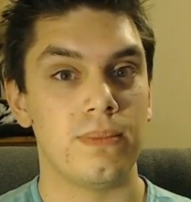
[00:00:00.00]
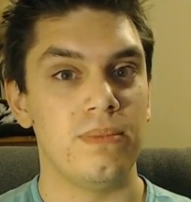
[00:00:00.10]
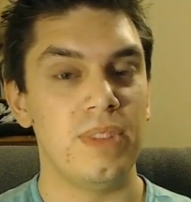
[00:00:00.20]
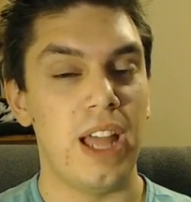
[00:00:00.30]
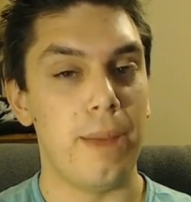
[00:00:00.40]

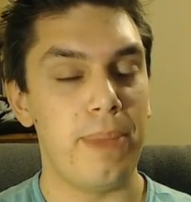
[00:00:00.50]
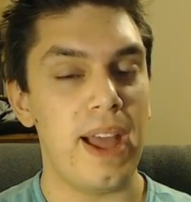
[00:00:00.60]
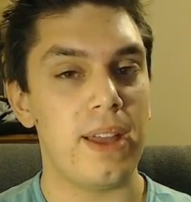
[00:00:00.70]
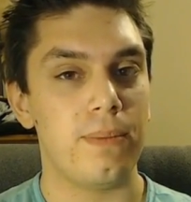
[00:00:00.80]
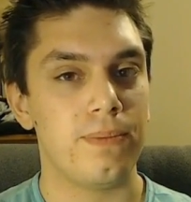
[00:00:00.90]
Not
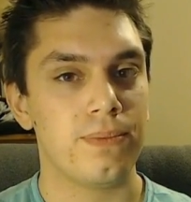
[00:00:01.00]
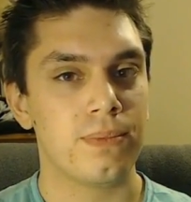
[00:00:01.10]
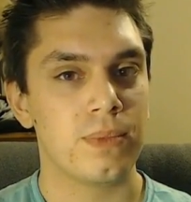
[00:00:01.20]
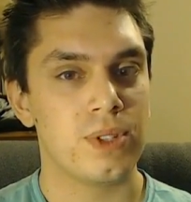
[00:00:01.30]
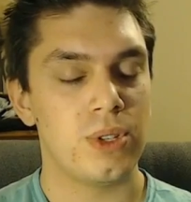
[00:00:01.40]
bad.
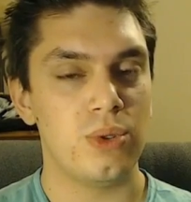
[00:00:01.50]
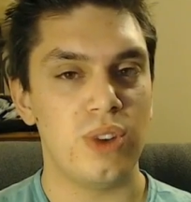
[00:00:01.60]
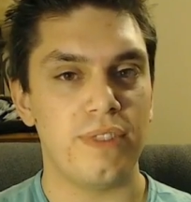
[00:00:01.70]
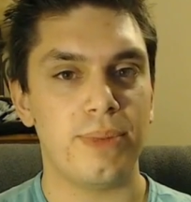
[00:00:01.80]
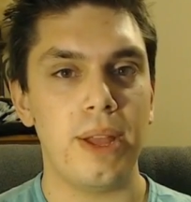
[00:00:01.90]
So
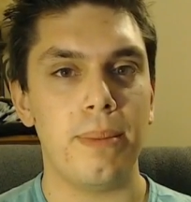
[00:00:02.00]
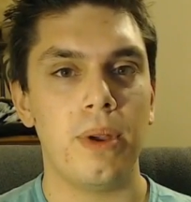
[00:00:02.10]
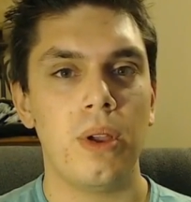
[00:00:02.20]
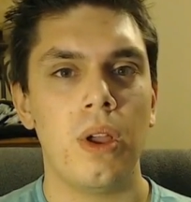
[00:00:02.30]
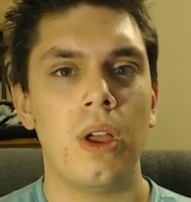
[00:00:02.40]
Drifblim,
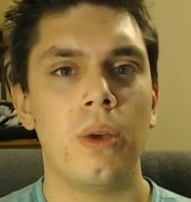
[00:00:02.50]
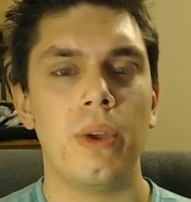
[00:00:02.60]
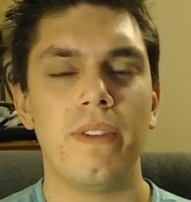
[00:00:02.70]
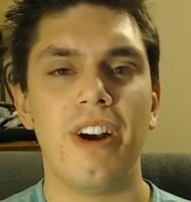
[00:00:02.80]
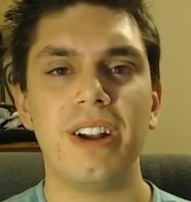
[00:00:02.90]

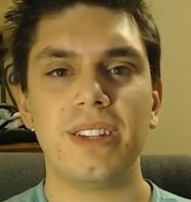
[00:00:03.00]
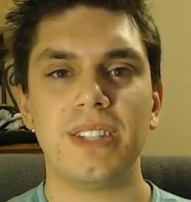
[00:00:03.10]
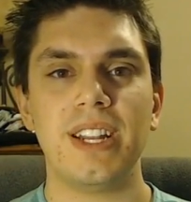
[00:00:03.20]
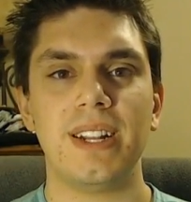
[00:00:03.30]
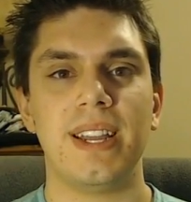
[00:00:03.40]
we've already
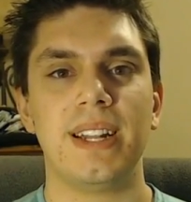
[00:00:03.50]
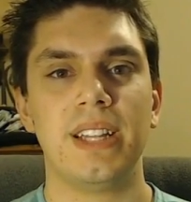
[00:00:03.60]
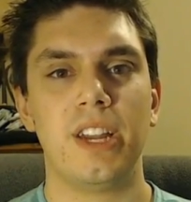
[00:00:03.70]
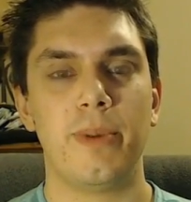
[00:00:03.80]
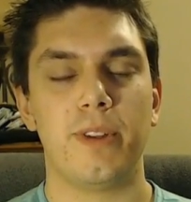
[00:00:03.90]
seen it get a
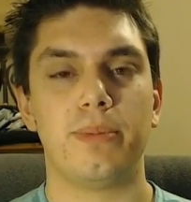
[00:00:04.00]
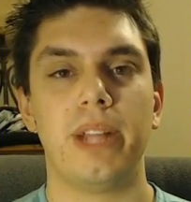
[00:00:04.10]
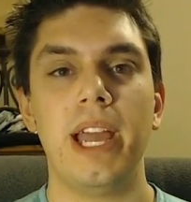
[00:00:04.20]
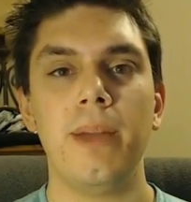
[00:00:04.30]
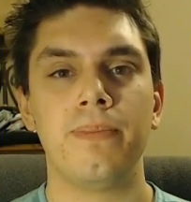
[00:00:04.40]
little bit of
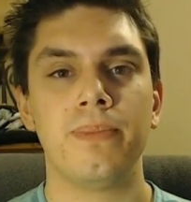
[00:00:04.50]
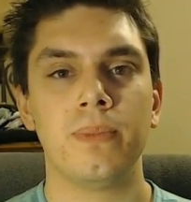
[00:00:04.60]
play.